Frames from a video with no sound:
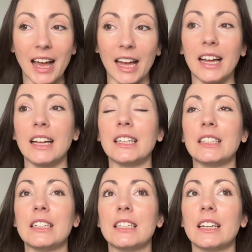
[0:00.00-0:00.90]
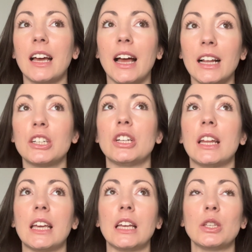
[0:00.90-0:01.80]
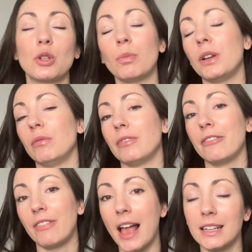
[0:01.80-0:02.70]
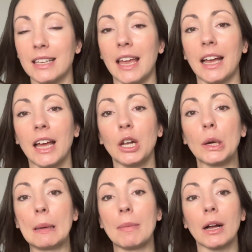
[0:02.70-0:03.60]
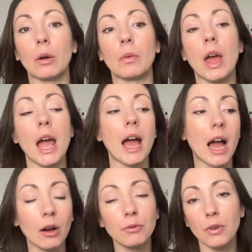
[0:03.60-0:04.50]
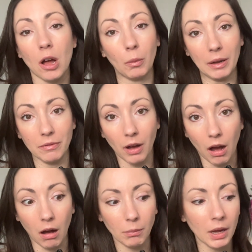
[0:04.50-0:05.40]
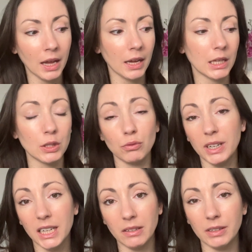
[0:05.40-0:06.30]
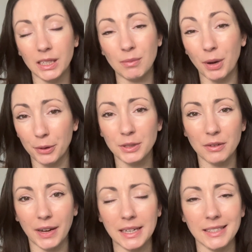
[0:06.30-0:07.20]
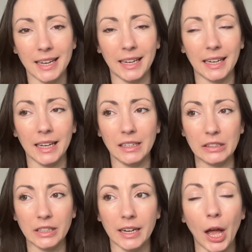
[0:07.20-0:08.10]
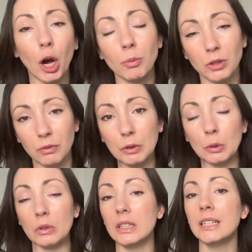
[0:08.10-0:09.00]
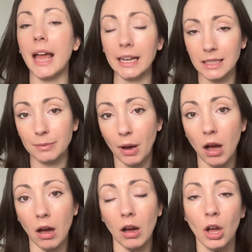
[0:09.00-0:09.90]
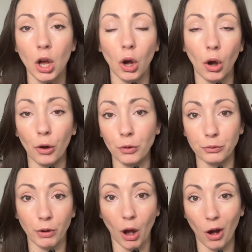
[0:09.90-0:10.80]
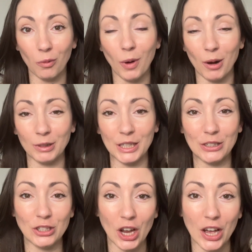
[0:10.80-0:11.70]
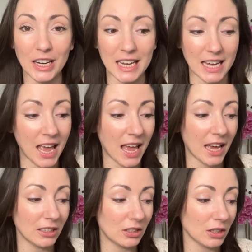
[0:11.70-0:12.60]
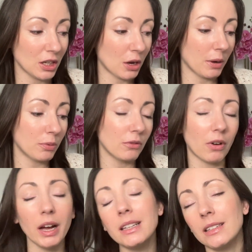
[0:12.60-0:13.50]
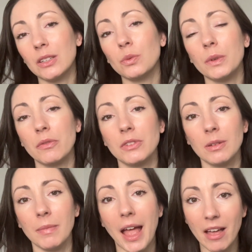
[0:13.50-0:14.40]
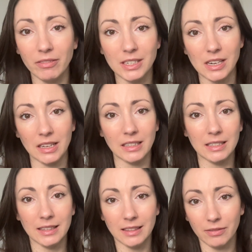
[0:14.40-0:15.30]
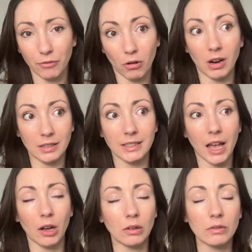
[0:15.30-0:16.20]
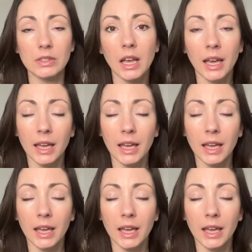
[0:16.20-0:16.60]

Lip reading: And actually stopping and reflecting and looking back on how far we've come is really motivating and can help to fuel the next part of our wellness journey. And, it provides us with some evidence for ourselves